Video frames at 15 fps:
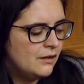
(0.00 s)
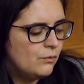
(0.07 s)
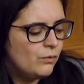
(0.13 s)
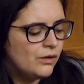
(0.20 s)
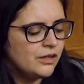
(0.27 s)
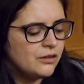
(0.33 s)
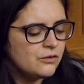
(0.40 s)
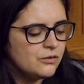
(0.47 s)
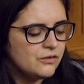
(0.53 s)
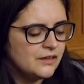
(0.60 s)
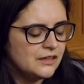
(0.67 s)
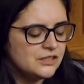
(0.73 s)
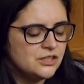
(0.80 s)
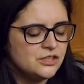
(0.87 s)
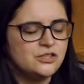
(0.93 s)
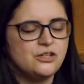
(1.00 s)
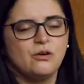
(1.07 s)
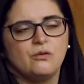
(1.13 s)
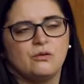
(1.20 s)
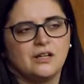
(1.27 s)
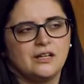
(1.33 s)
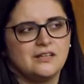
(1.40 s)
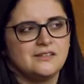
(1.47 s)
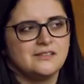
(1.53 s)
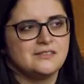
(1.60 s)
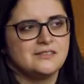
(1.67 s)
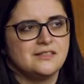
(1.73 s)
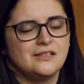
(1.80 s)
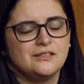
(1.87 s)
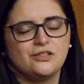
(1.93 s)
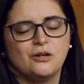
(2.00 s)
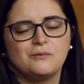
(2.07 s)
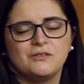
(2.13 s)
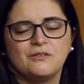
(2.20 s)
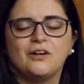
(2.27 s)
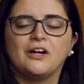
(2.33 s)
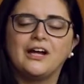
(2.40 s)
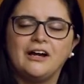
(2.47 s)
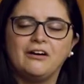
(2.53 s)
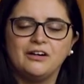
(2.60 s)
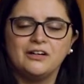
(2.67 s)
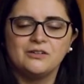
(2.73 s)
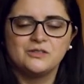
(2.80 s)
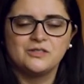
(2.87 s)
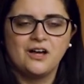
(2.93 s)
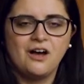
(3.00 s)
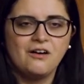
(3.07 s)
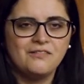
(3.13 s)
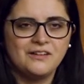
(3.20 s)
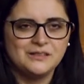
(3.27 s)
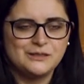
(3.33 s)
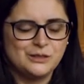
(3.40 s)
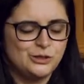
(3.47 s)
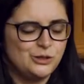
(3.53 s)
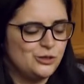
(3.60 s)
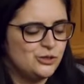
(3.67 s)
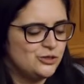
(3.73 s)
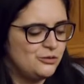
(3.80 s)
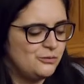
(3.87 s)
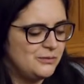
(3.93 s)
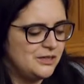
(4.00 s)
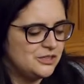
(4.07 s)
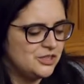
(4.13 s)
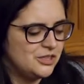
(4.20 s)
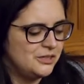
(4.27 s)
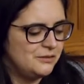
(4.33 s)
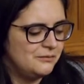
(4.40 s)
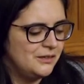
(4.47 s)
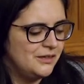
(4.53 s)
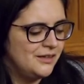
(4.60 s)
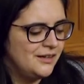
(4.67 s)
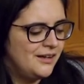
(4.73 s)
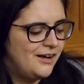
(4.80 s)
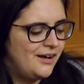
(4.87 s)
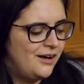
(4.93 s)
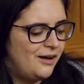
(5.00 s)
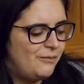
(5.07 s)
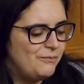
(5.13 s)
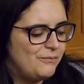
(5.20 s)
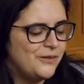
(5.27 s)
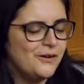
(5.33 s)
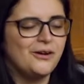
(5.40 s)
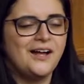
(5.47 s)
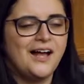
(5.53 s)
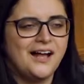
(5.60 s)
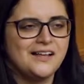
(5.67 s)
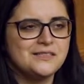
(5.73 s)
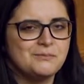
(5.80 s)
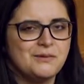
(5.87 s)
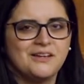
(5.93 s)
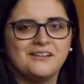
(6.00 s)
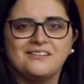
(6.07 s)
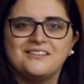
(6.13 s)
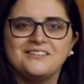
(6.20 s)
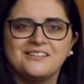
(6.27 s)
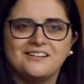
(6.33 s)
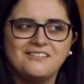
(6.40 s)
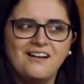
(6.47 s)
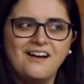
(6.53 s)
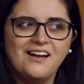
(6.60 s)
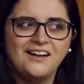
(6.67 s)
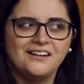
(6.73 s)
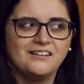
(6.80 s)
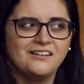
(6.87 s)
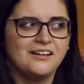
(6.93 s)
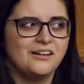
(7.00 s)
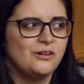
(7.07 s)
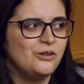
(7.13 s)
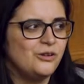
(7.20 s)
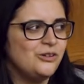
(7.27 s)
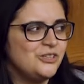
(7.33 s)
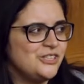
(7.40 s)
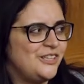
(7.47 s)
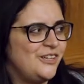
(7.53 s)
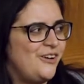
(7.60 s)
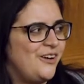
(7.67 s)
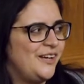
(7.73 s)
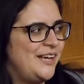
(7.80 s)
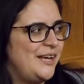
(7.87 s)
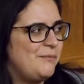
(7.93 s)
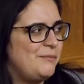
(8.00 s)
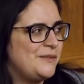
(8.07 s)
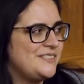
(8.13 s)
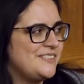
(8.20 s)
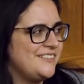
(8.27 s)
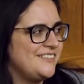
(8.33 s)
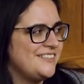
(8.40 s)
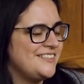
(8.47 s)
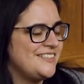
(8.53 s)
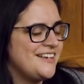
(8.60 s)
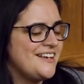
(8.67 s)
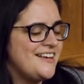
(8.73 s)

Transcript: One other thing to note is in terms of our carriers of institutional mission, um, there has been a decline in clergy on campuses.